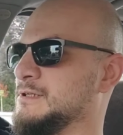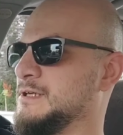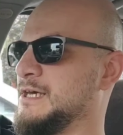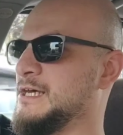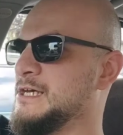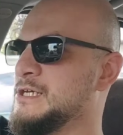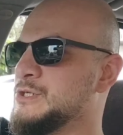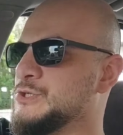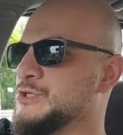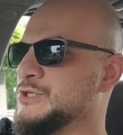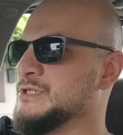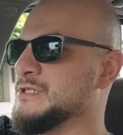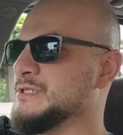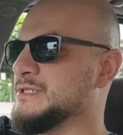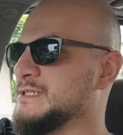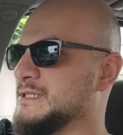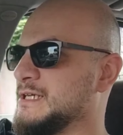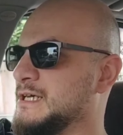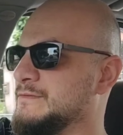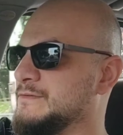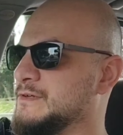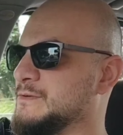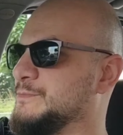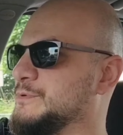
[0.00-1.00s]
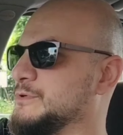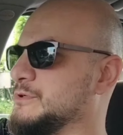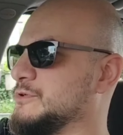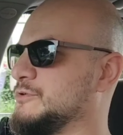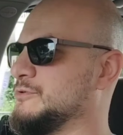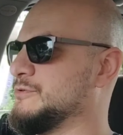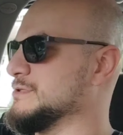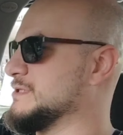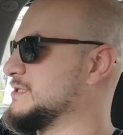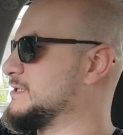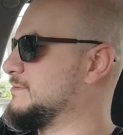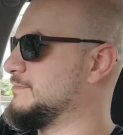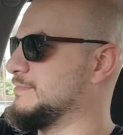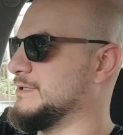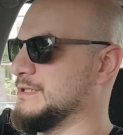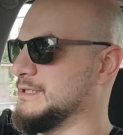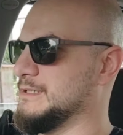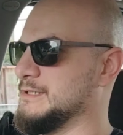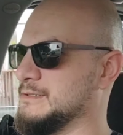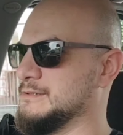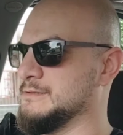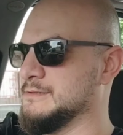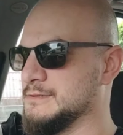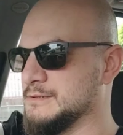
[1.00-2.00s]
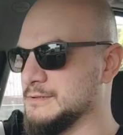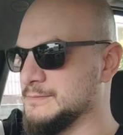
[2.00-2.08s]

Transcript: engines ever produced by